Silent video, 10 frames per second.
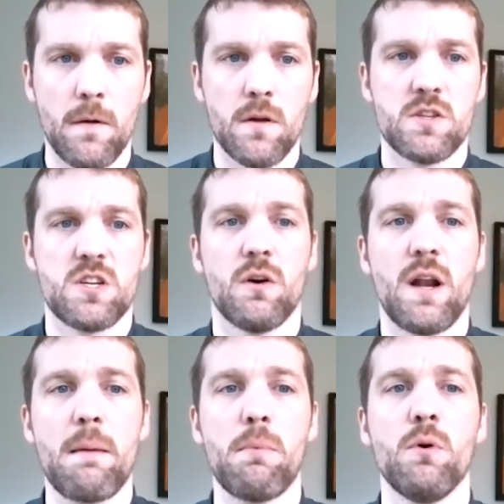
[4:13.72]
to
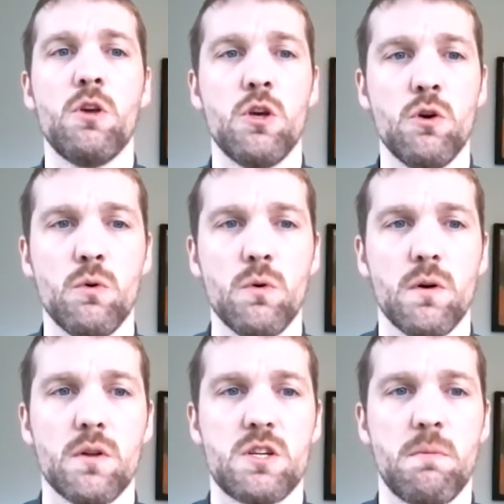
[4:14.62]
enable you
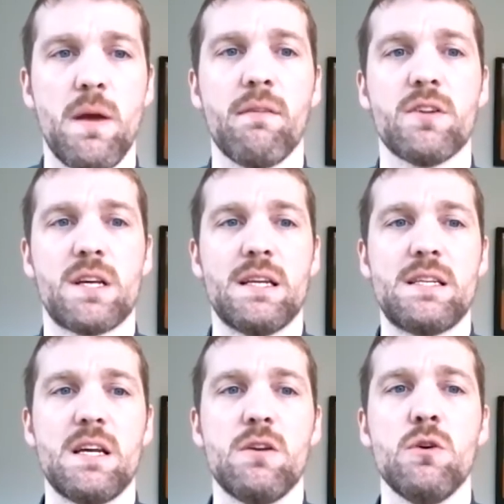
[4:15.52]
to be able to
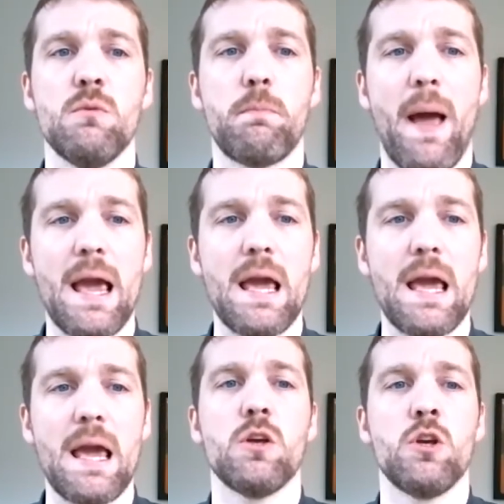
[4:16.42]
continue
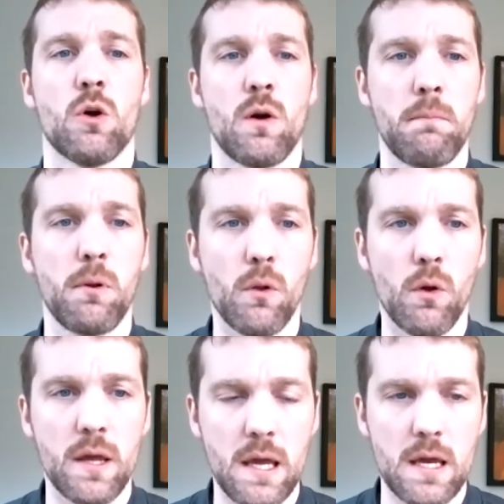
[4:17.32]
paying your
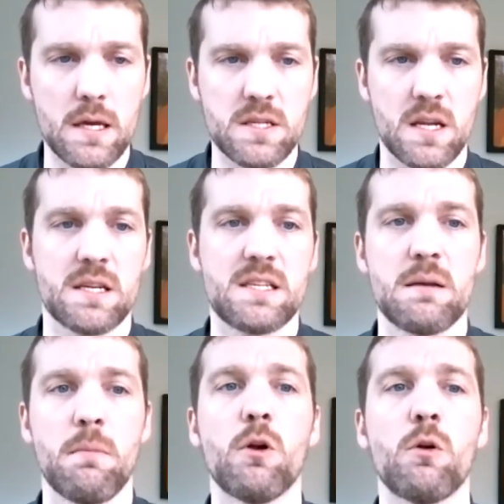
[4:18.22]
employees in a
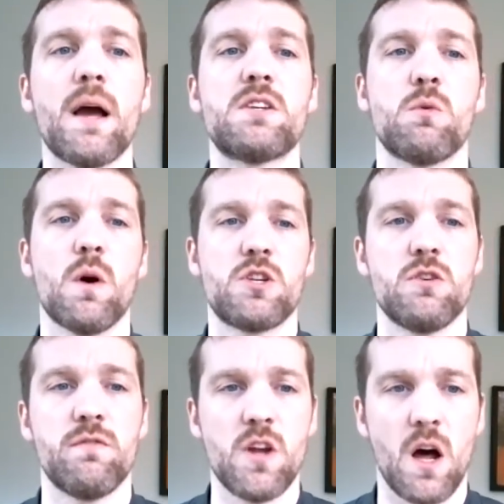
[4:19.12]
similar way to what
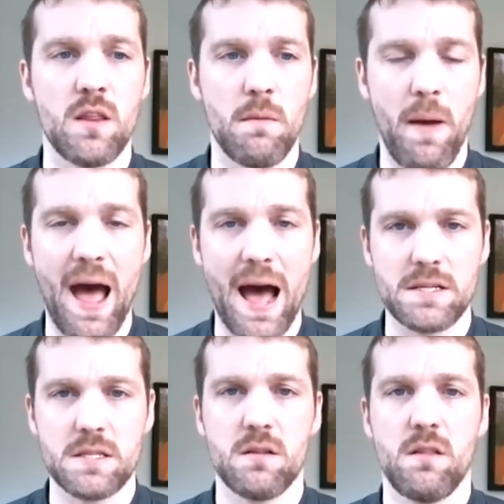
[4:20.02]
you've done in the
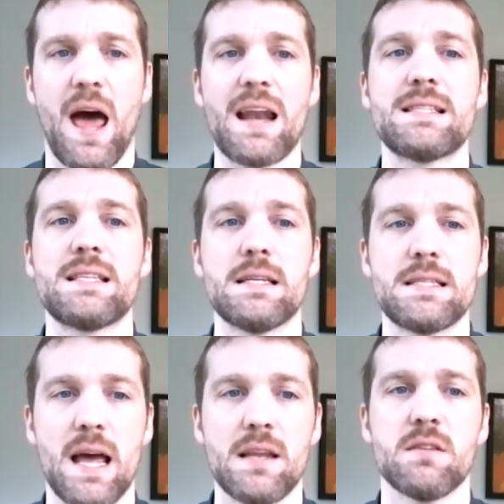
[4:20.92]
past. That is the
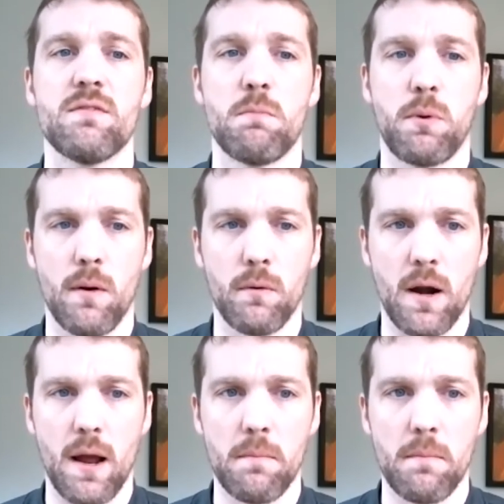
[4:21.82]
intent of the program.